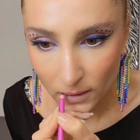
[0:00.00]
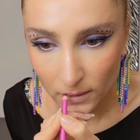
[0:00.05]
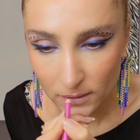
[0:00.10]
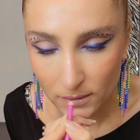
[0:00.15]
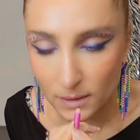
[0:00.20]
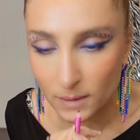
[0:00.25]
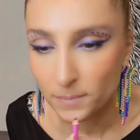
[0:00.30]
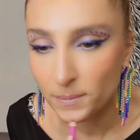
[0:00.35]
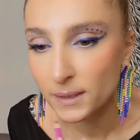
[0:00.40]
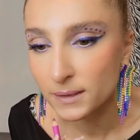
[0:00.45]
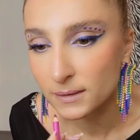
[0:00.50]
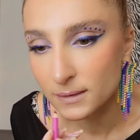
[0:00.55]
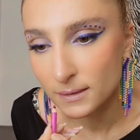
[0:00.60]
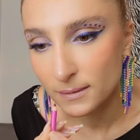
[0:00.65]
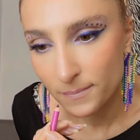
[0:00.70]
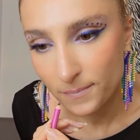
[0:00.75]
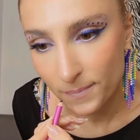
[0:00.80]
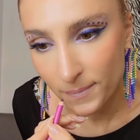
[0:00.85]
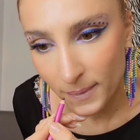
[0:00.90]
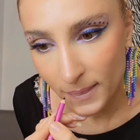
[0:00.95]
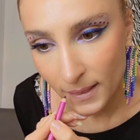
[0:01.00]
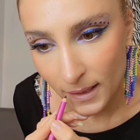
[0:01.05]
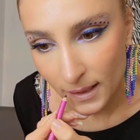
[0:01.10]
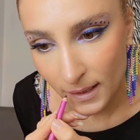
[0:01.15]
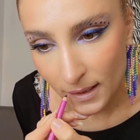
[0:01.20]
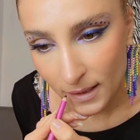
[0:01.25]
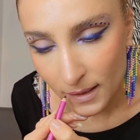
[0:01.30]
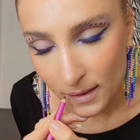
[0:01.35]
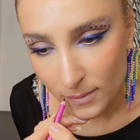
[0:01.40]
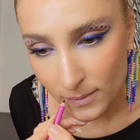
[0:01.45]
It depends.
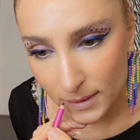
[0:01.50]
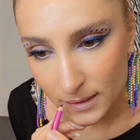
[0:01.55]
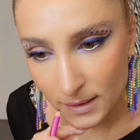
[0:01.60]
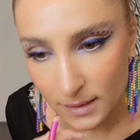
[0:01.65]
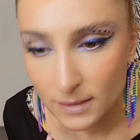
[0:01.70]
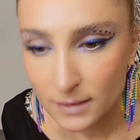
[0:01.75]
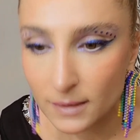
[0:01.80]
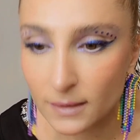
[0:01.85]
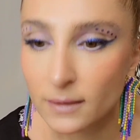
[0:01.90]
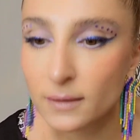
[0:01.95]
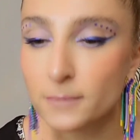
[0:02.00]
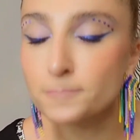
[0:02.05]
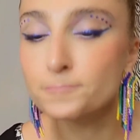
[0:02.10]
But these